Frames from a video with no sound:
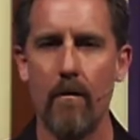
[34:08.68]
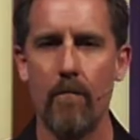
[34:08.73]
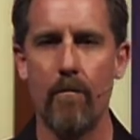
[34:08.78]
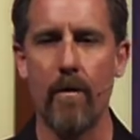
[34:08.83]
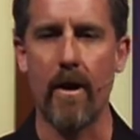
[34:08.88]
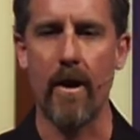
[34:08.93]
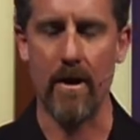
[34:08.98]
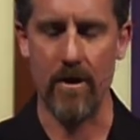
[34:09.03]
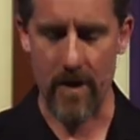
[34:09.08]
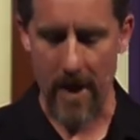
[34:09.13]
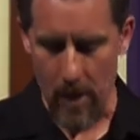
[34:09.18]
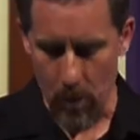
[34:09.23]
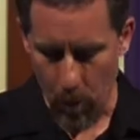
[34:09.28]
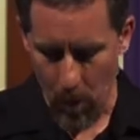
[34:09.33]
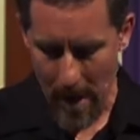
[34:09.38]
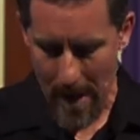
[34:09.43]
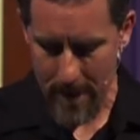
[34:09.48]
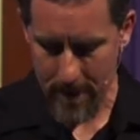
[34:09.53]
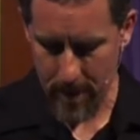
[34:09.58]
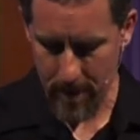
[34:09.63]
because they
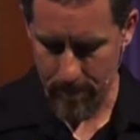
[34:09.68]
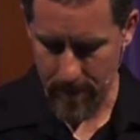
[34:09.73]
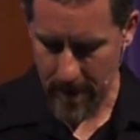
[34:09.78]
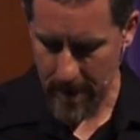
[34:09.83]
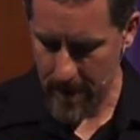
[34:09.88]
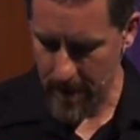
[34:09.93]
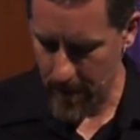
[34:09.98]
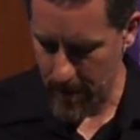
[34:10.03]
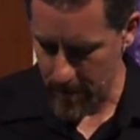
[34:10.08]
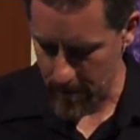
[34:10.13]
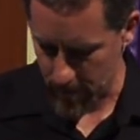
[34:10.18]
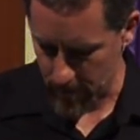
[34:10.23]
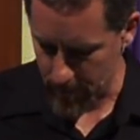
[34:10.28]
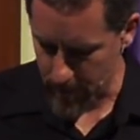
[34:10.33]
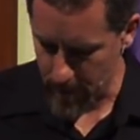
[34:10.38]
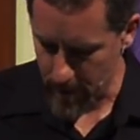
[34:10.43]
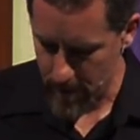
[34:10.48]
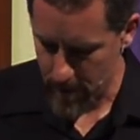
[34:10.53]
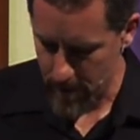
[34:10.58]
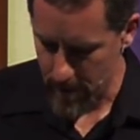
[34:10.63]
want to be
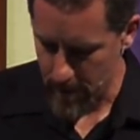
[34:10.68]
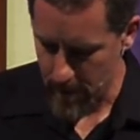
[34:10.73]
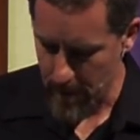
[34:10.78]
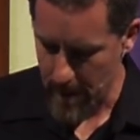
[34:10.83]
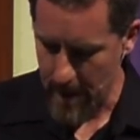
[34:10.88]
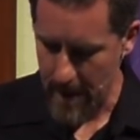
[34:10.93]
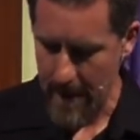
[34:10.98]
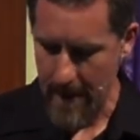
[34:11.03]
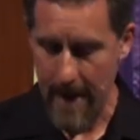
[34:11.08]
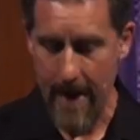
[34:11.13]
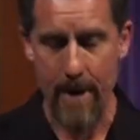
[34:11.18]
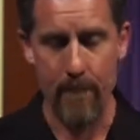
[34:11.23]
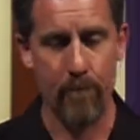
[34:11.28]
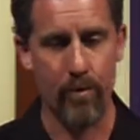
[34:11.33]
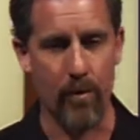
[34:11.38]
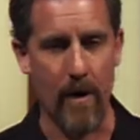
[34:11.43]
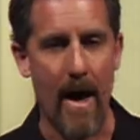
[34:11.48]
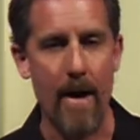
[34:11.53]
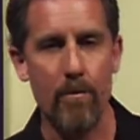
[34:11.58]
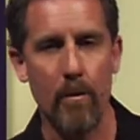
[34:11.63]
healed.
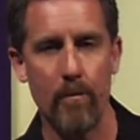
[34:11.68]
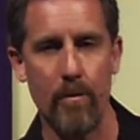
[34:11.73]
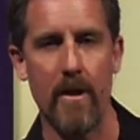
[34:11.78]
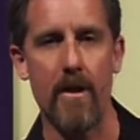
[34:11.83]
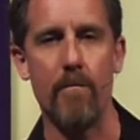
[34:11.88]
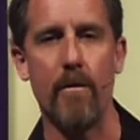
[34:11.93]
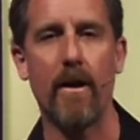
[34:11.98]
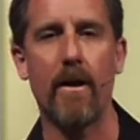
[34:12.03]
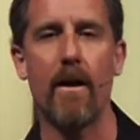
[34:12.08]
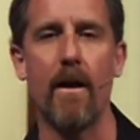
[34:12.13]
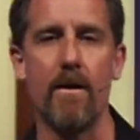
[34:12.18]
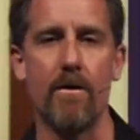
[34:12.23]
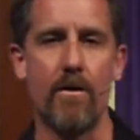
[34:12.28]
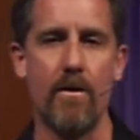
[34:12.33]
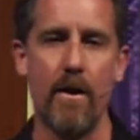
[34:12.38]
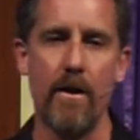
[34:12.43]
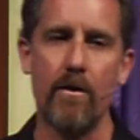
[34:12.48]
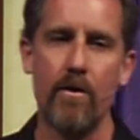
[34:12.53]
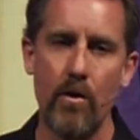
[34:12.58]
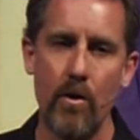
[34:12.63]
Probably because
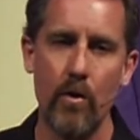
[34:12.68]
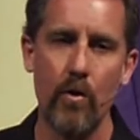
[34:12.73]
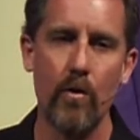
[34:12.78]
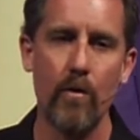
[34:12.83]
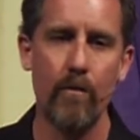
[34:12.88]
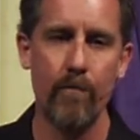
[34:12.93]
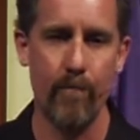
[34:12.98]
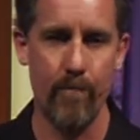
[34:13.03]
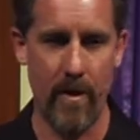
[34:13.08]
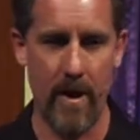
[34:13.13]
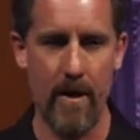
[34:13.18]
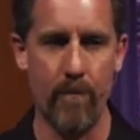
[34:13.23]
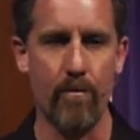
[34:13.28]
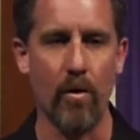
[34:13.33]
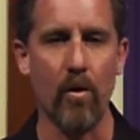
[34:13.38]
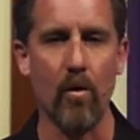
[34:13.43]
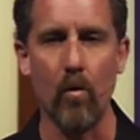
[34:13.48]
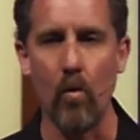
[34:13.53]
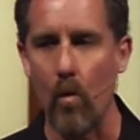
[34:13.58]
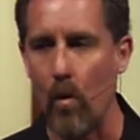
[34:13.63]
these two
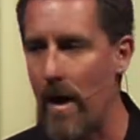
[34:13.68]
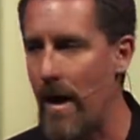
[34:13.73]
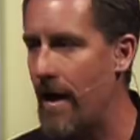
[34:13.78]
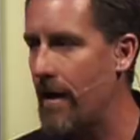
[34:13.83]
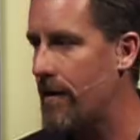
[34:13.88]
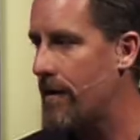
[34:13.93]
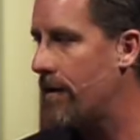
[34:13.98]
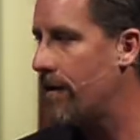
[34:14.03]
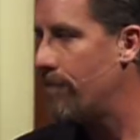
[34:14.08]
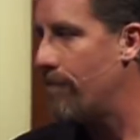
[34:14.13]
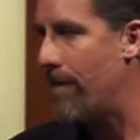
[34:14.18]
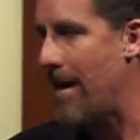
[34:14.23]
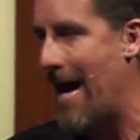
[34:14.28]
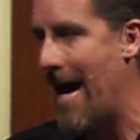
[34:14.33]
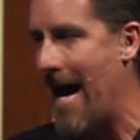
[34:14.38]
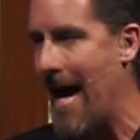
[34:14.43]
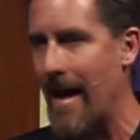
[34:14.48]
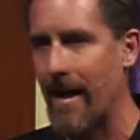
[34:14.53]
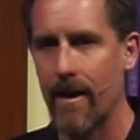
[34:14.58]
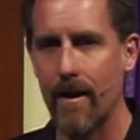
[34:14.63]
people went
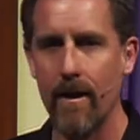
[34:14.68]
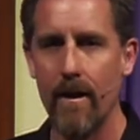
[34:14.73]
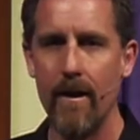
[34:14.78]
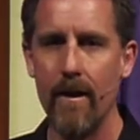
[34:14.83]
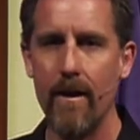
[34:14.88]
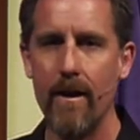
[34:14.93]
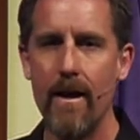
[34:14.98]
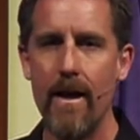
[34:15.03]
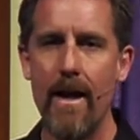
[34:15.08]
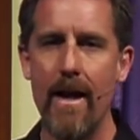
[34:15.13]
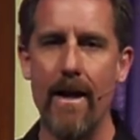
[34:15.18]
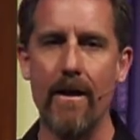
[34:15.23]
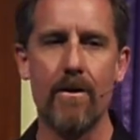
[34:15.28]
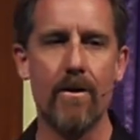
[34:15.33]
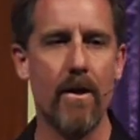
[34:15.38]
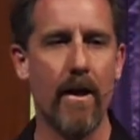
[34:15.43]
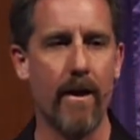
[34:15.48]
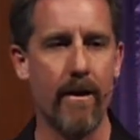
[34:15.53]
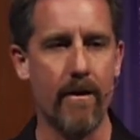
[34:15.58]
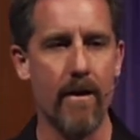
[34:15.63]
back and
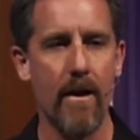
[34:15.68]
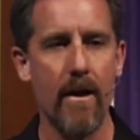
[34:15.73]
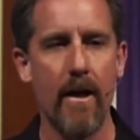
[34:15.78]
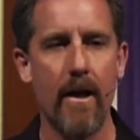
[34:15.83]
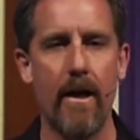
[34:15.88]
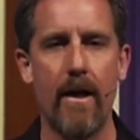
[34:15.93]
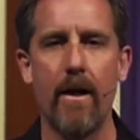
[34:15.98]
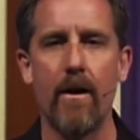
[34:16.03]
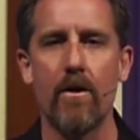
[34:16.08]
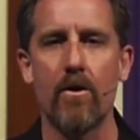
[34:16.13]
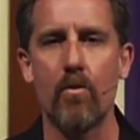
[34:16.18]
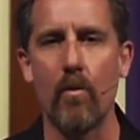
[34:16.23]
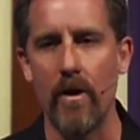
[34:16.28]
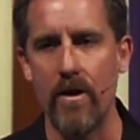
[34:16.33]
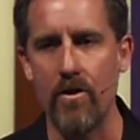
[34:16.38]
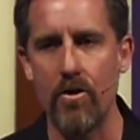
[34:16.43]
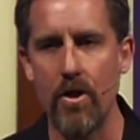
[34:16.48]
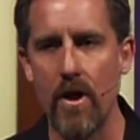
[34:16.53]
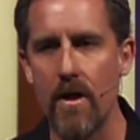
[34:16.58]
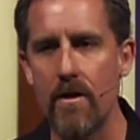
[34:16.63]
said, here's
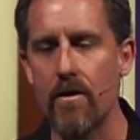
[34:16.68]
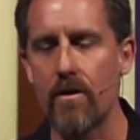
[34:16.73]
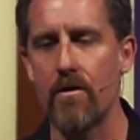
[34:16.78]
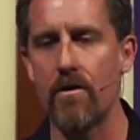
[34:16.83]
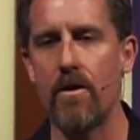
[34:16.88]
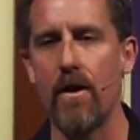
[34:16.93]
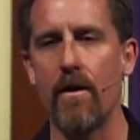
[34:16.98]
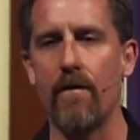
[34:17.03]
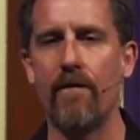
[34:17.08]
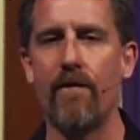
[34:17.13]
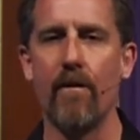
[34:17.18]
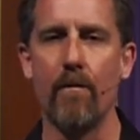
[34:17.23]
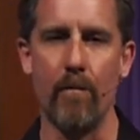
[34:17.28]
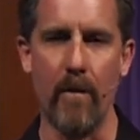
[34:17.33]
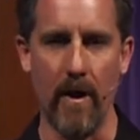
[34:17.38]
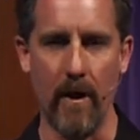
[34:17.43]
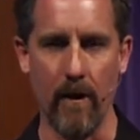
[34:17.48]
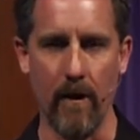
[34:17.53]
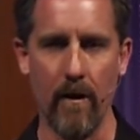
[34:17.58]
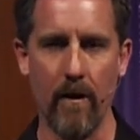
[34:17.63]
what Jesus did for
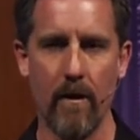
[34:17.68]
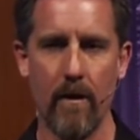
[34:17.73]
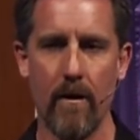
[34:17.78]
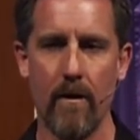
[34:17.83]
me.